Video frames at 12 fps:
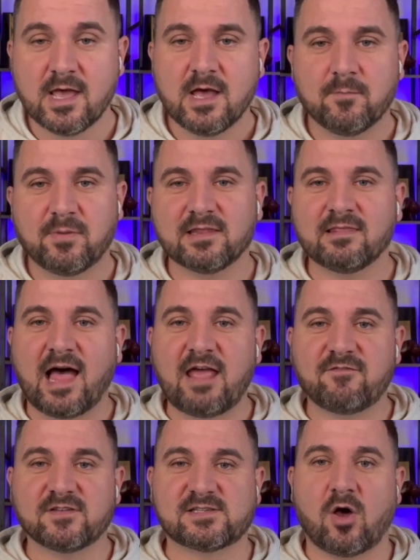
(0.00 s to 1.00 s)
But
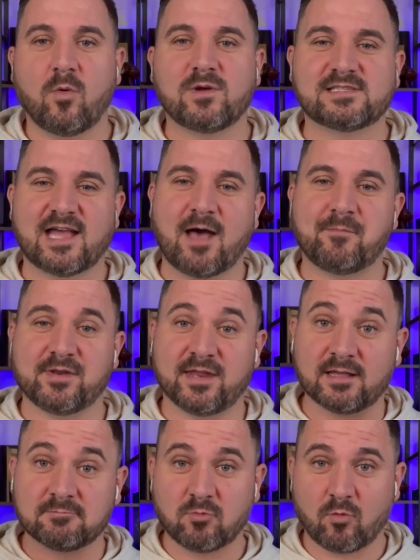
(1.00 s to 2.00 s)
life is always
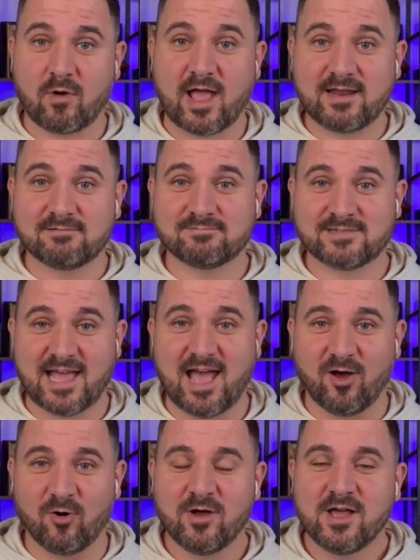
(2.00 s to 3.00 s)
happening right
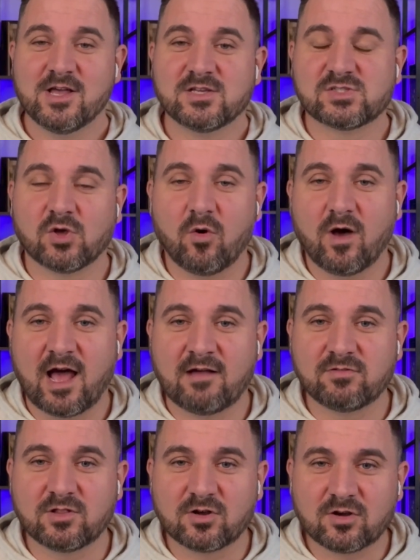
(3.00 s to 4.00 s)
now. So
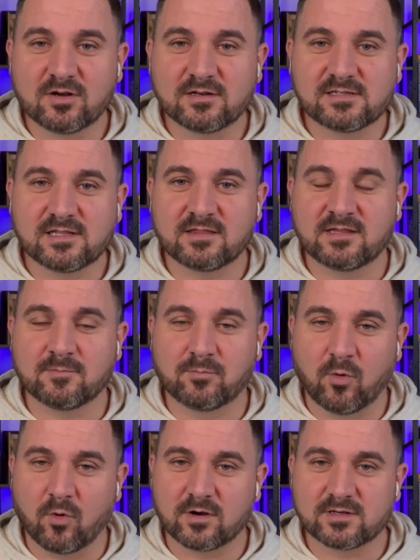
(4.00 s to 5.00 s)
I've learned the
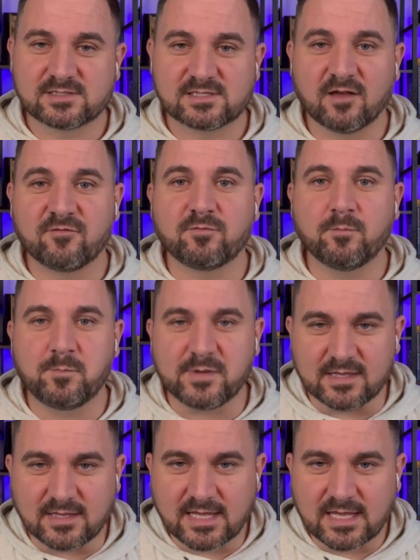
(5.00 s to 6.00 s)
importance of
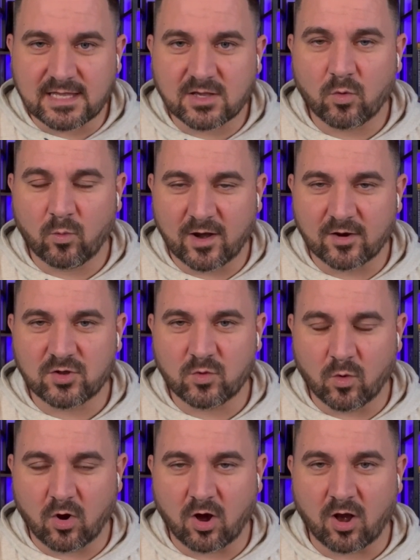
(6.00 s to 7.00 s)
being where
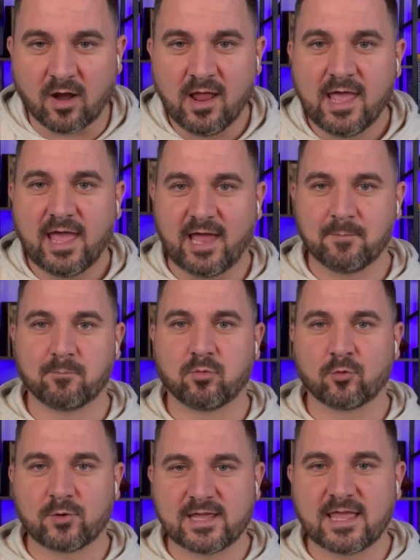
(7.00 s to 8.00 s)
you are and
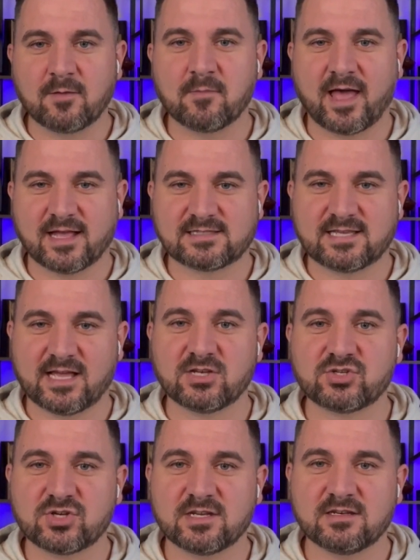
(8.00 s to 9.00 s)
bringing my
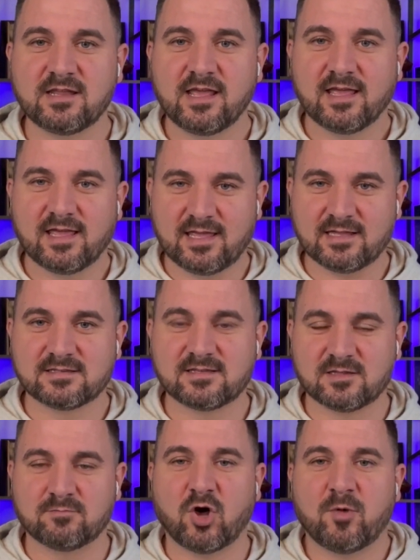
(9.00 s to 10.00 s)
attention into
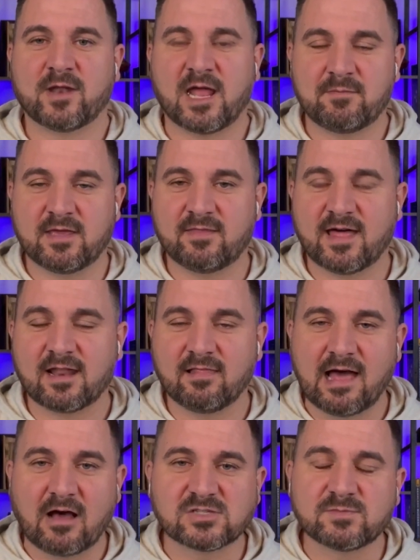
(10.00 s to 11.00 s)
the moment I'm in. That
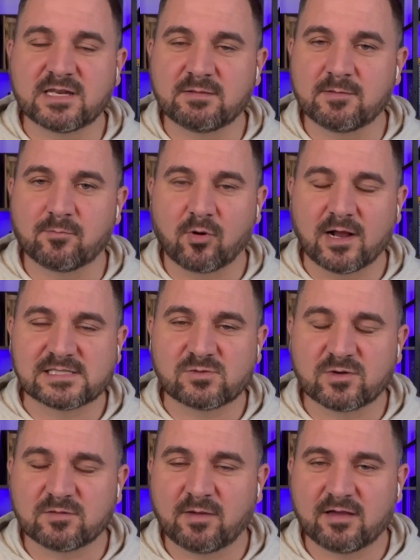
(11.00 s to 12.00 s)
allows me to be present
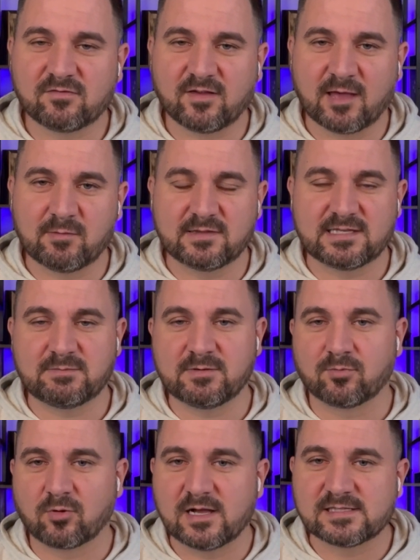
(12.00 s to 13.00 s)
with my family, to be
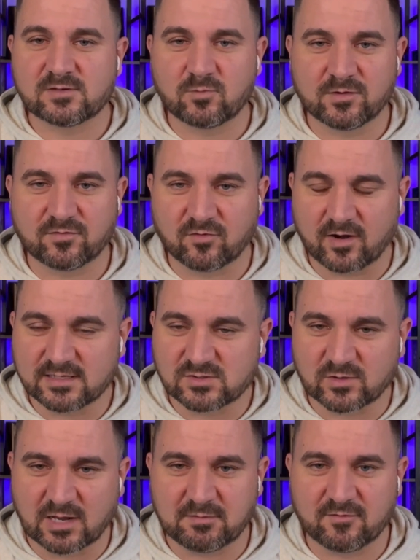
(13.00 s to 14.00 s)
present with friends
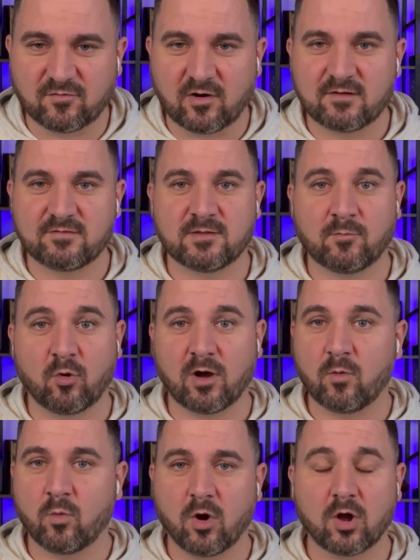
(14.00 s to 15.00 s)
when I'm in front of them or at
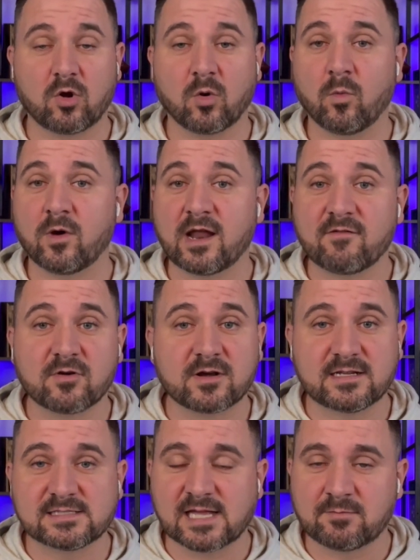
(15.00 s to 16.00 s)
work or whatever it
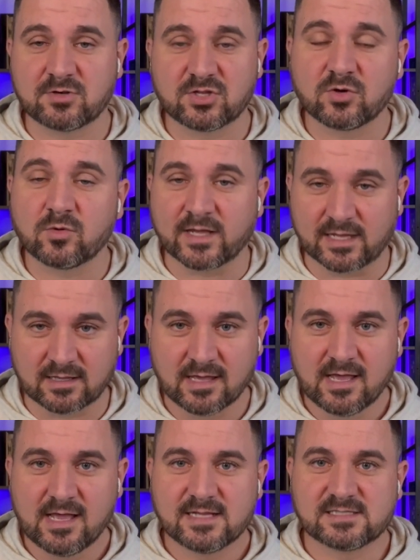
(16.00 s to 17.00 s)
is I'm doing,
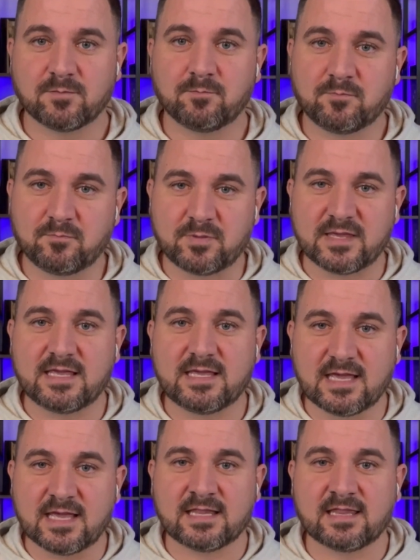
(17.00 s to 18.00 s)
to
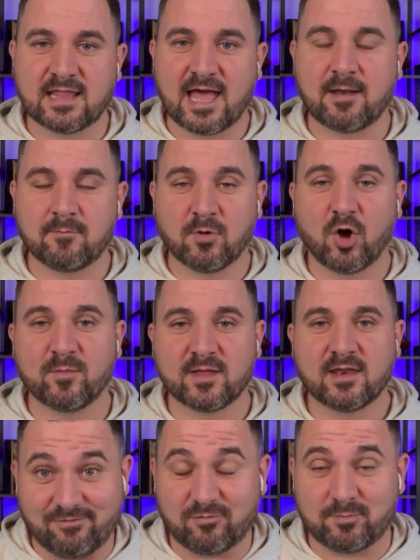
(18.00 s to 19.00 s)
be in that moment,
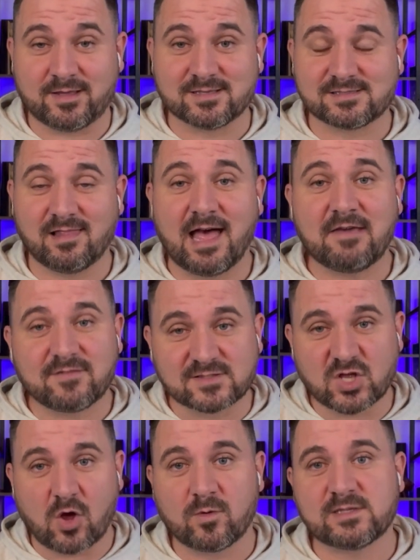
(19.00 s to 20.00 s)
because life is
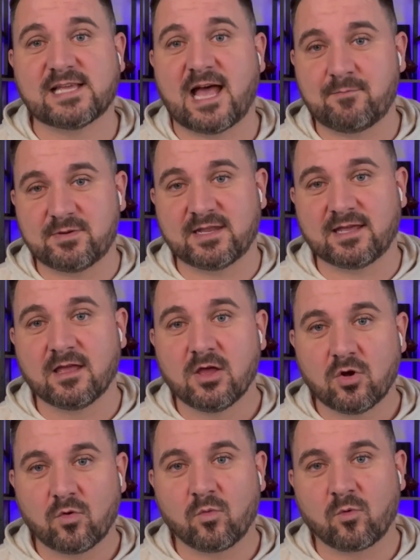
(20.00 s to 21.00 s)
always happening
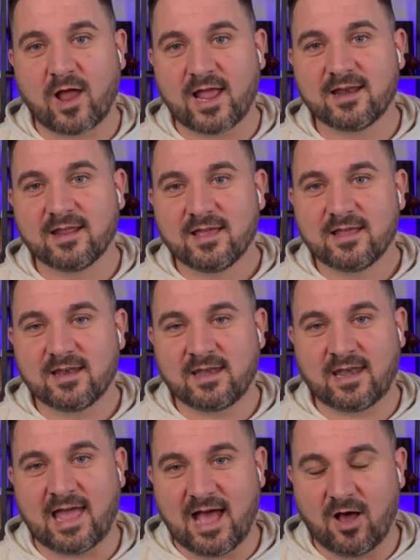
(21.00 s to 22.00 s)
right
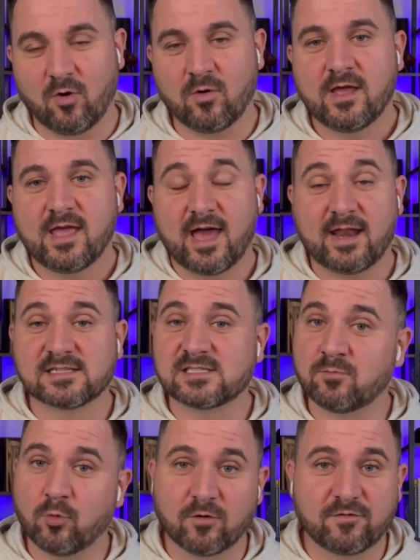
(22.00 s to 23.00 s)
now. And it's a
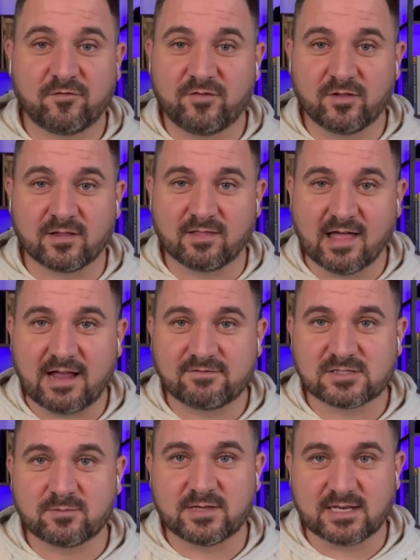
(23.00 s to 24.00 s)
more fulfilling life
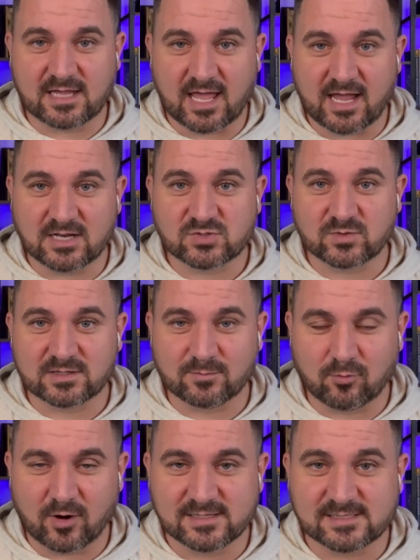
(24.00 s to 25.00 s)
to be engaged with the
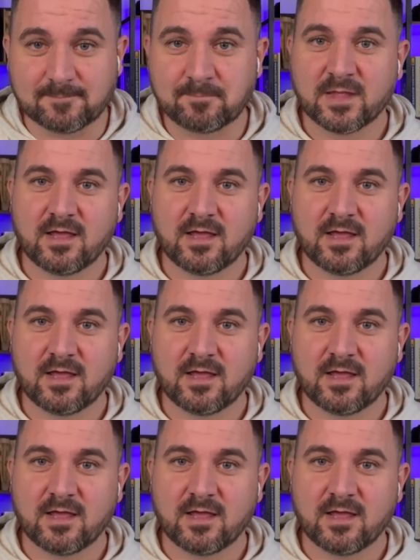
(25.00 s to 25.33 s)
present.